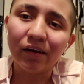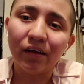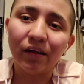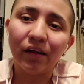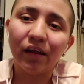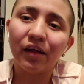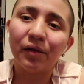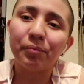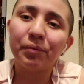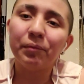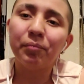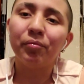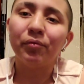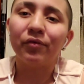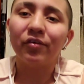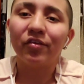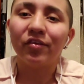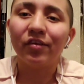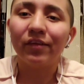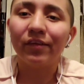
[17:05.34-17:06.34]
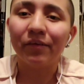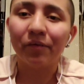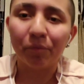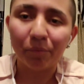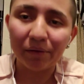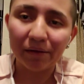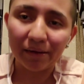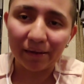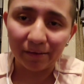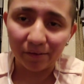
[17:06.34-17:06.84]
a lot of people could sit there
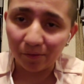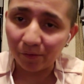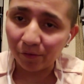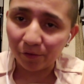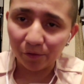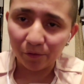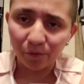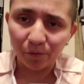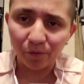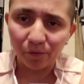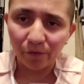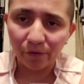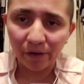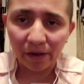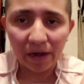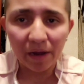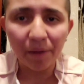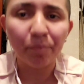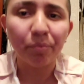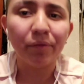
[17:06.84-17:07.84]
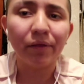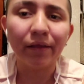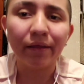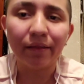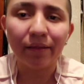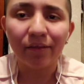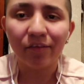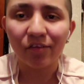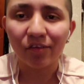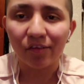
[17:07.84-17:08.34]
and be like, oh, you know, they're
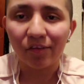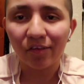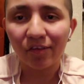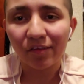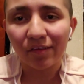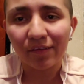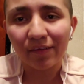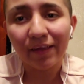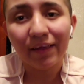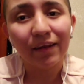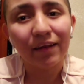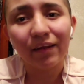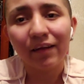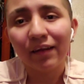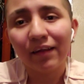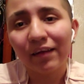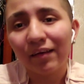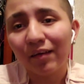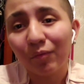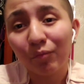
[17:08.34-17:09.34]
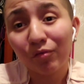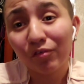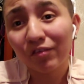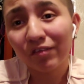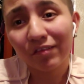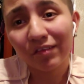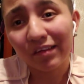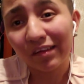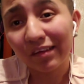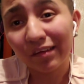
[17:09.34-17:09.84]
happy, this and this and that. And it
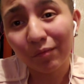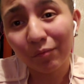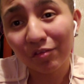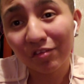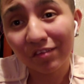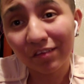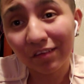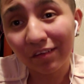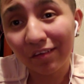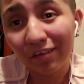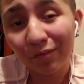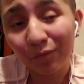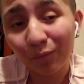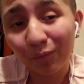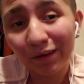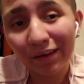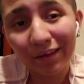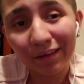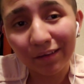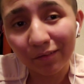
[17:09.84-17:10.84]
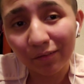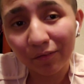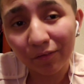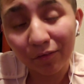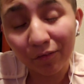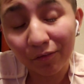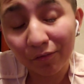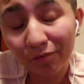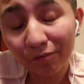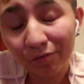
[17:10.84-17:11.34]
comes a long way, you
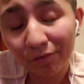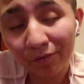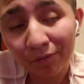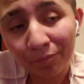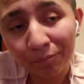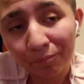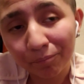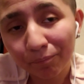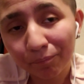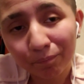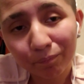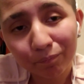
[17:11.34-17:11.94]
know, from